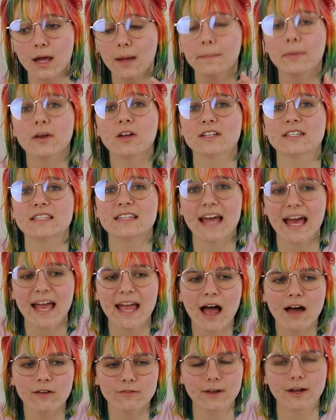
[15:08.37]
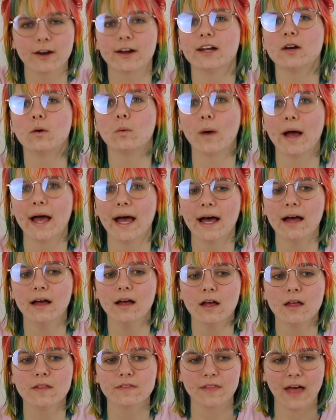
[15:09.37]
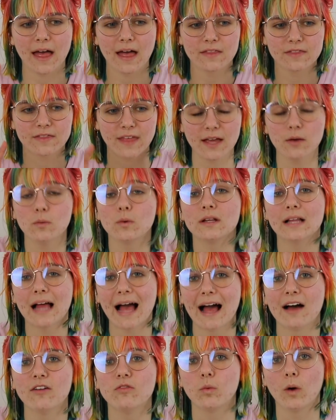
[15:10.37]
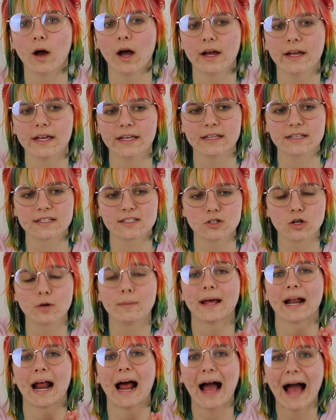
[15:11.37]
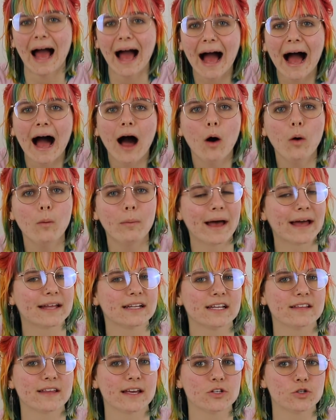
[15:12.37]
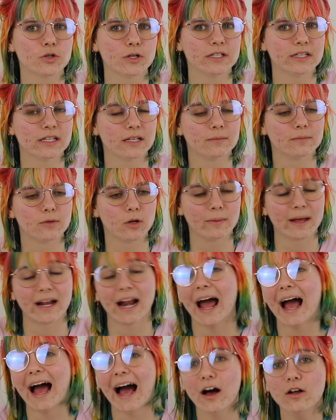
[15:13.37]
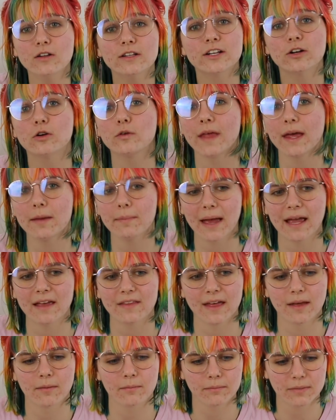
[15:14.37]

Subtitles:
Because they are very aware that they will have workers no matter how badly they treat them, no matter how little they pay them,